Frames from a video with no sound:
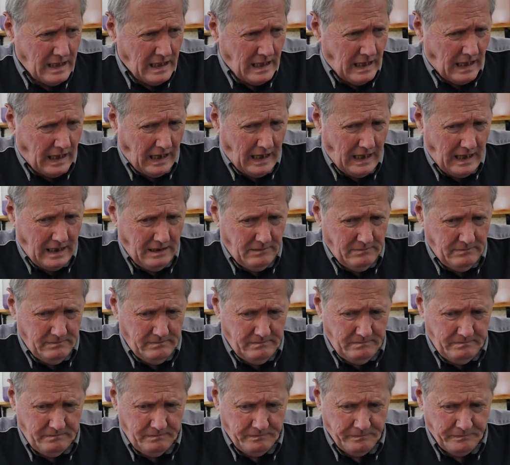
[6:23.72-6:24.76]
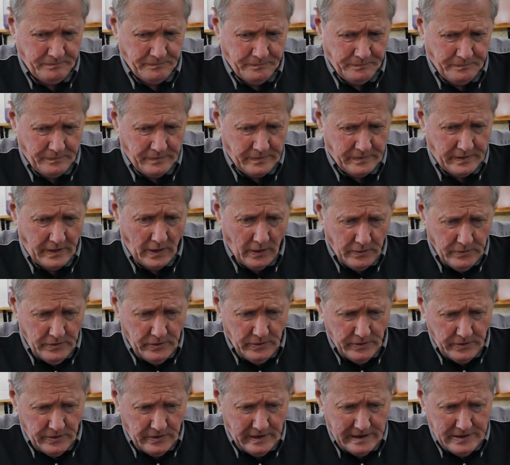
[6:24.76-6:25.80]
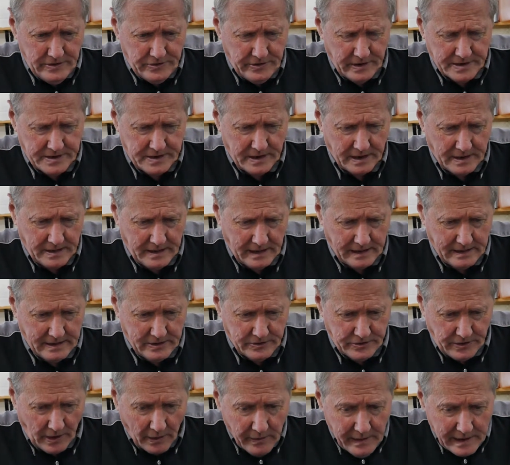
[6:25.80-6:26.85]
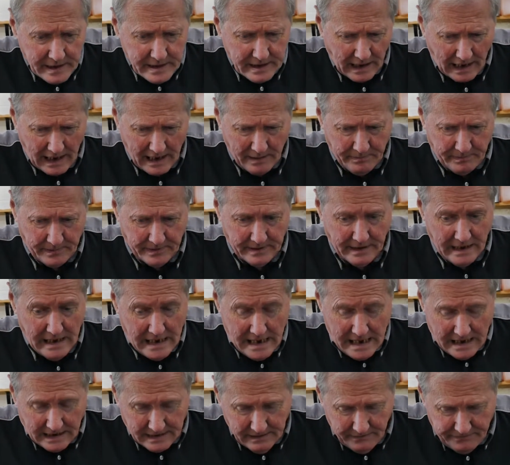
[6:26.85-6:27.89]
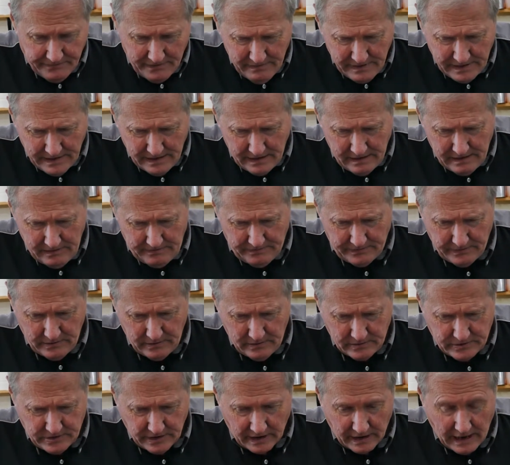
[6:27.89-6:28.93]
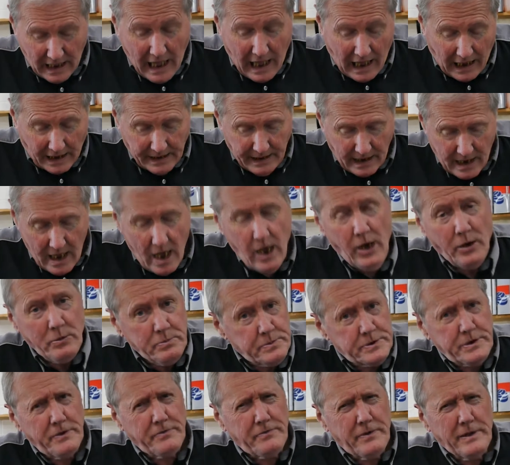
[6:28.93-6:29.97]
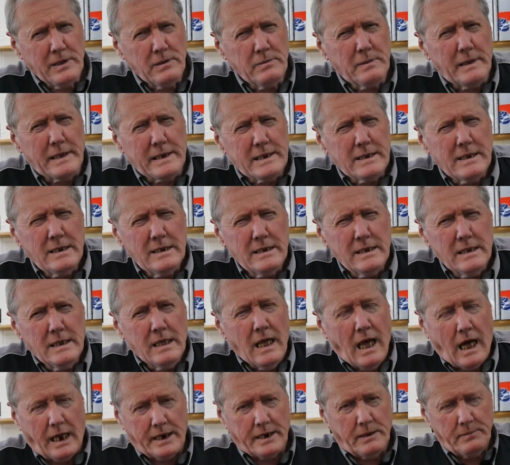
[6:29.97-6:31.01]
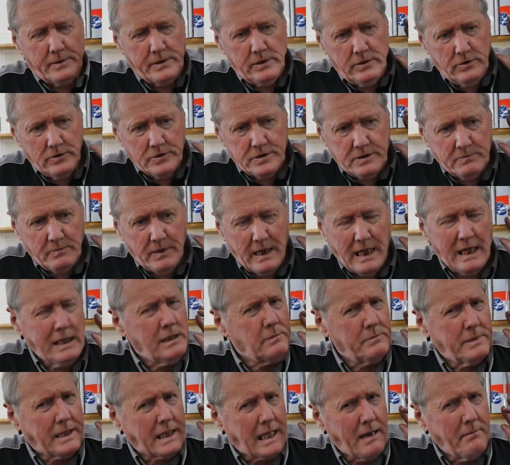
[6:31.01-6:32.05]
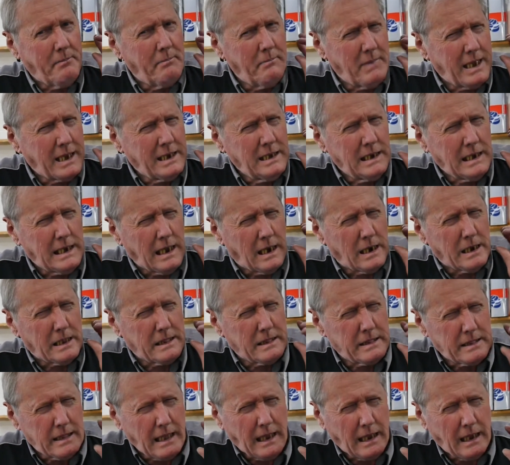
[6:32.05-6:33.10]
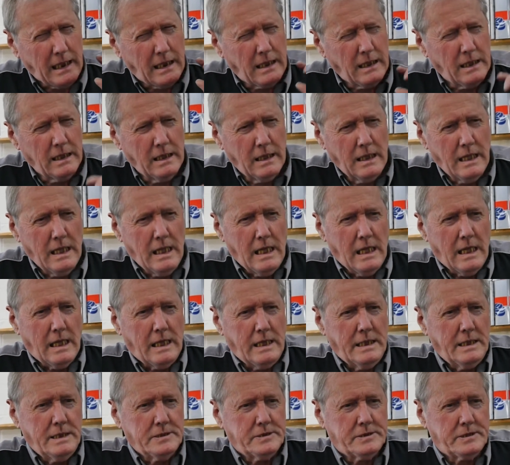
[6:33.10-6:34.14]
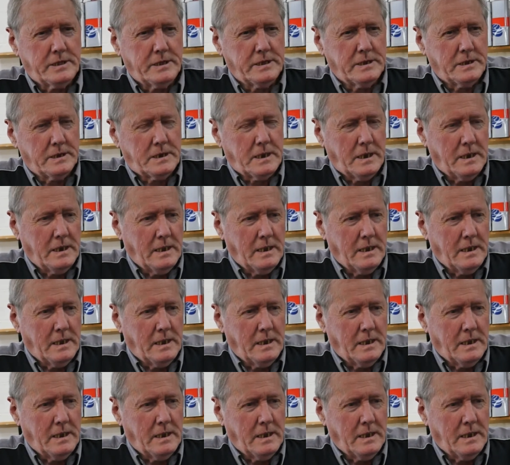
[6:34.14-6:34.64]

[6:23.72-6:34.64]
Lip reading: The only other interesting thing that's going to happen in the very near future, and I hope to film it, and I'll be using my helmet cam mainly, I think, is that